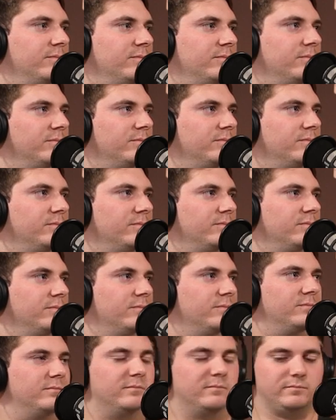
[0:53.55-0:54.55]

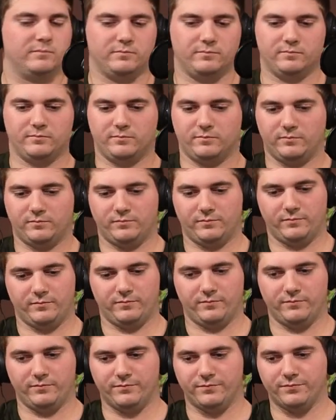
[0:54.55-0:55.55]

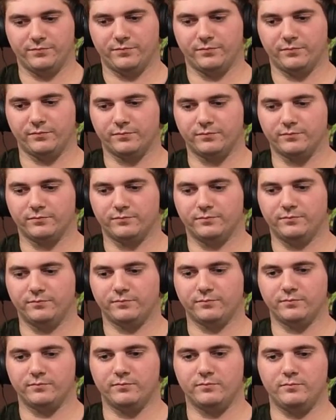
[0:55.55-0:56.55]

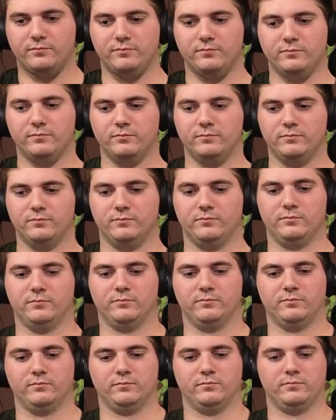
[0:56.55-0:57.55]

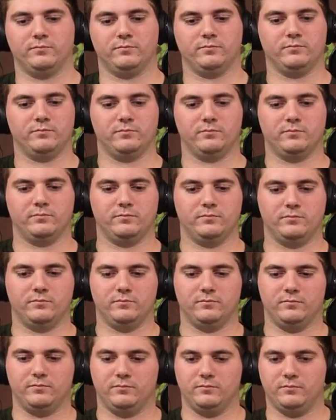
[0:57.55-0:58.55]

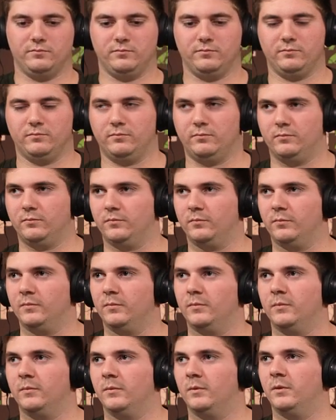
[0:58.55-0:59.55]

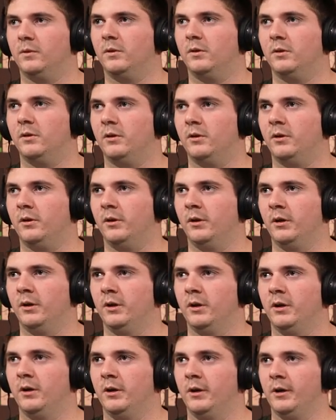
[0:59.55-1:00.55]

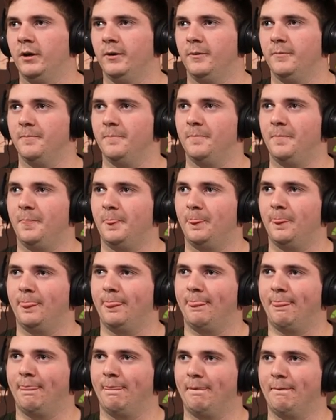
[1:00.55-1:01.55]
No words are spoken by the person on screen.